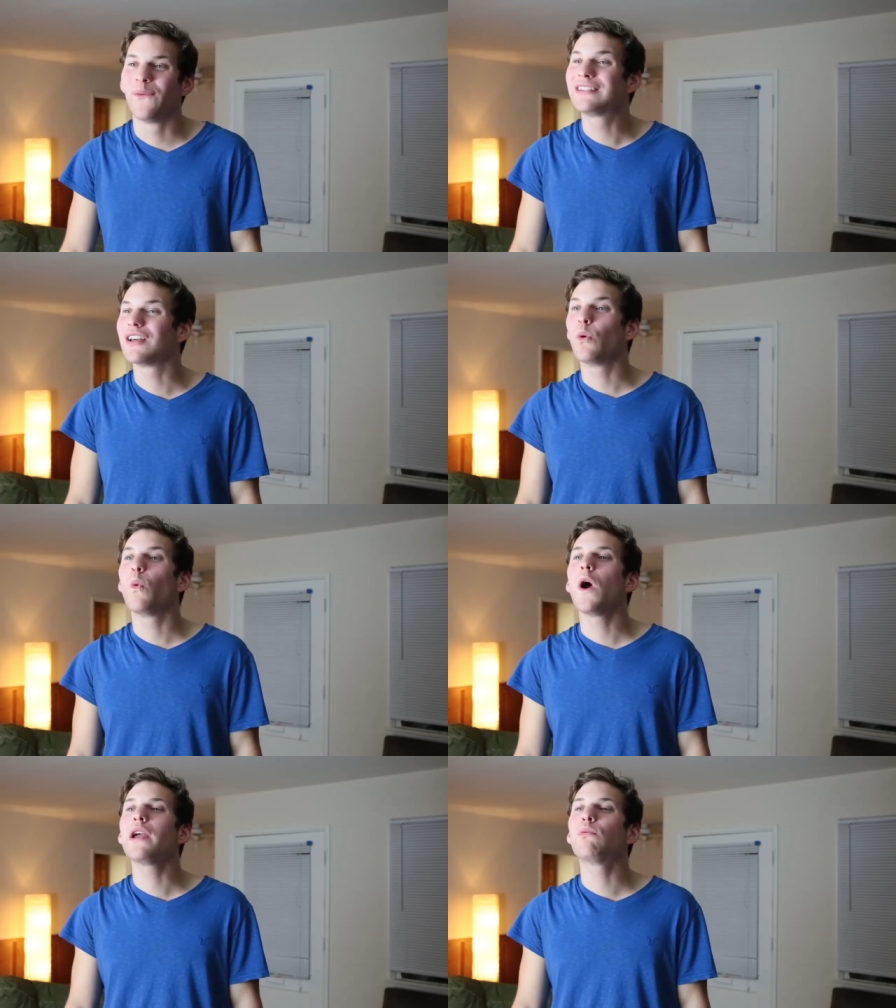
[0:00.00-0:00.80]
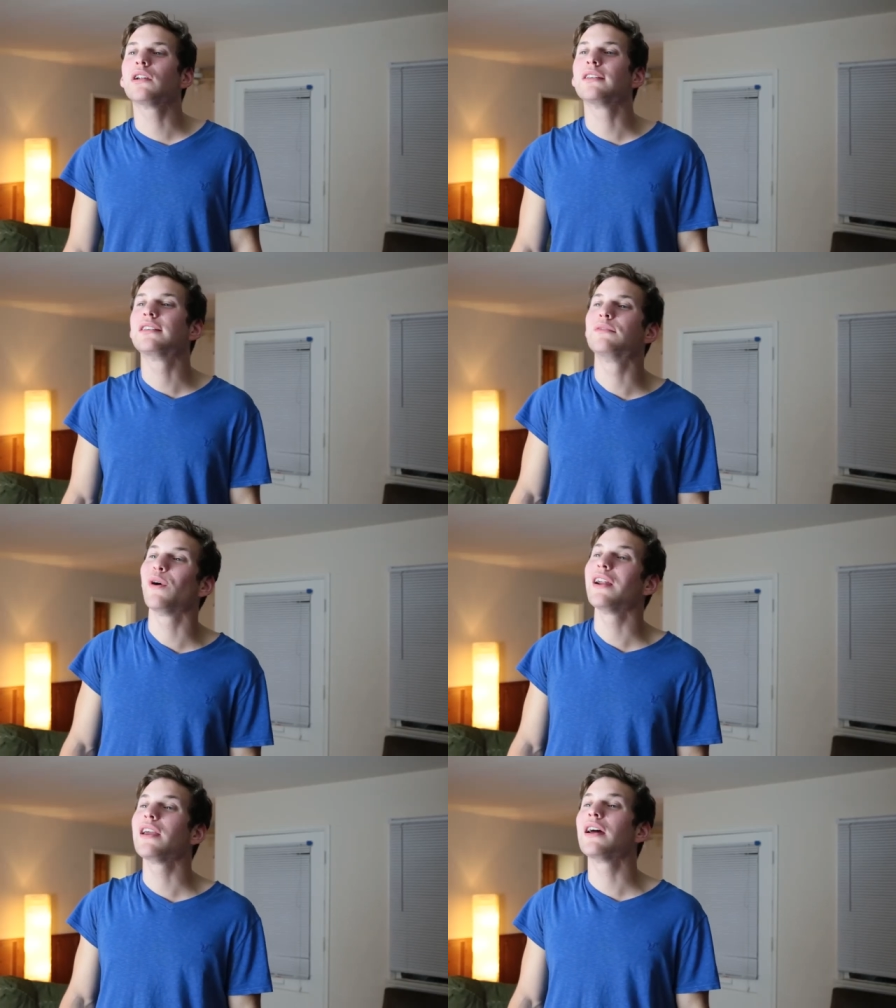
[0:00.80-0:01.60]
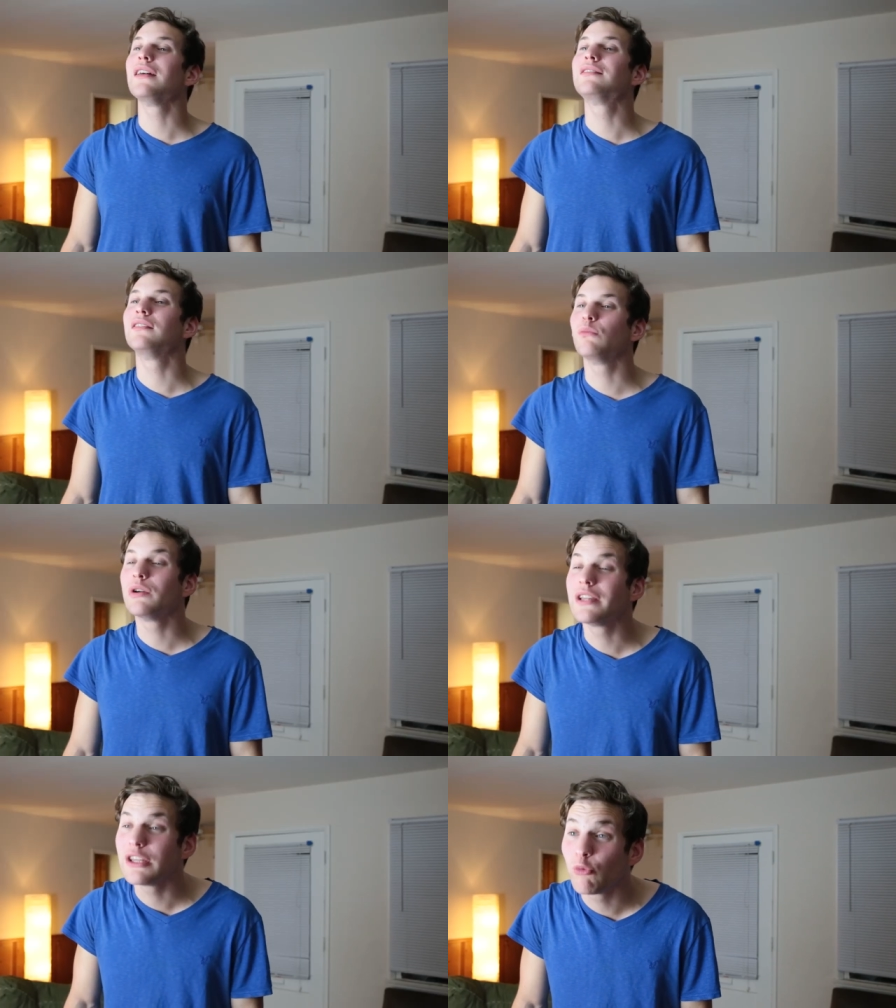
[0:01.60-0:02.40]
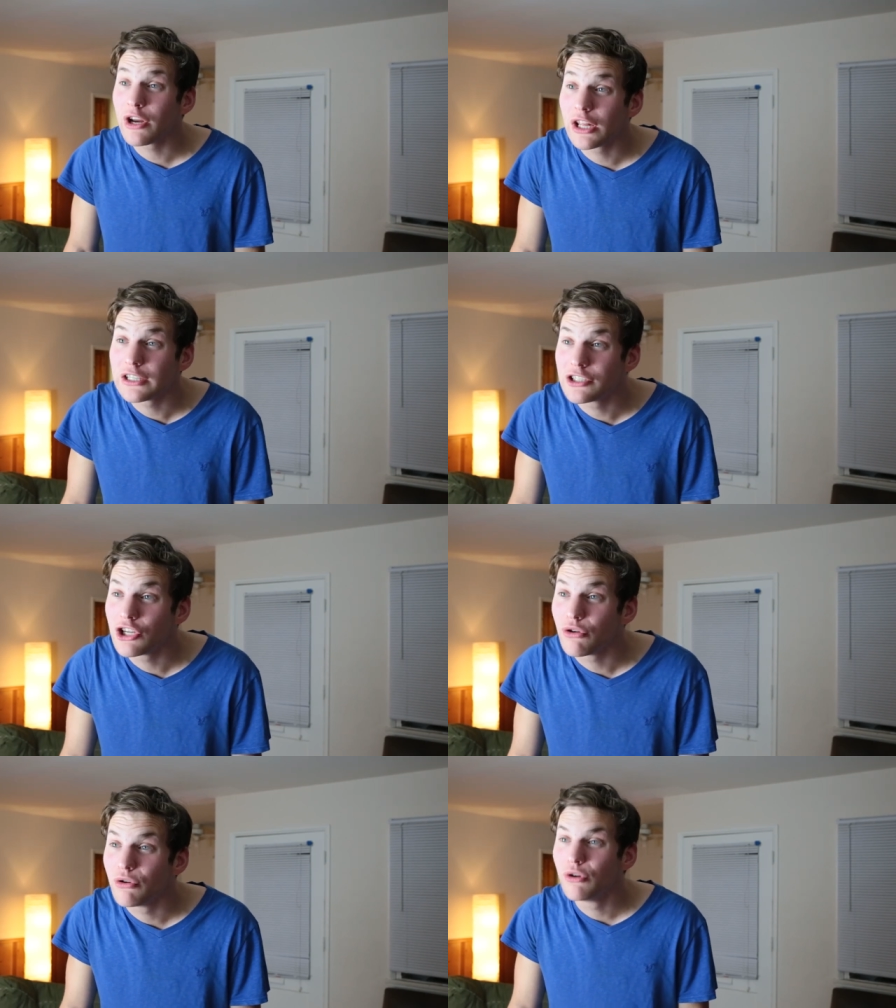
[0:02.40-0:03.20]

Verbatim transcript: What's up? Hey, what, what do you listen, what do you, what do you listen to?